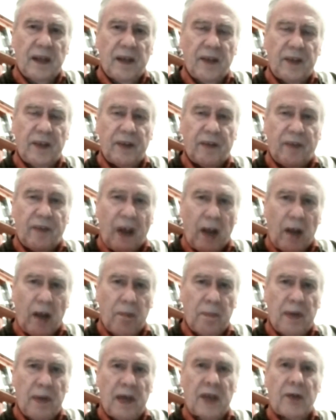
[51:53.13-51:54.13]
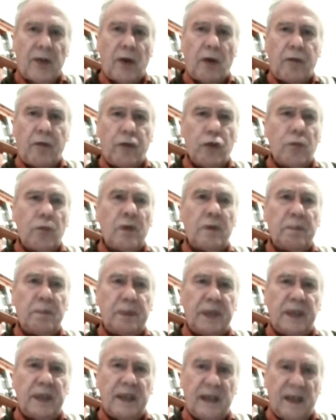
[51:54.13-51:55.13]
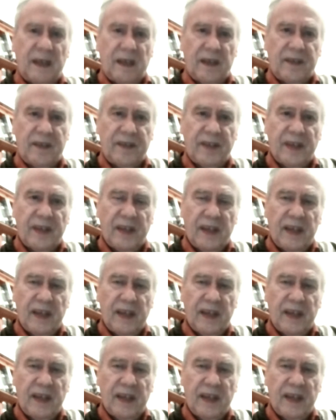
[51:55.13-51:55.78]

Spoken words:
the development of human beings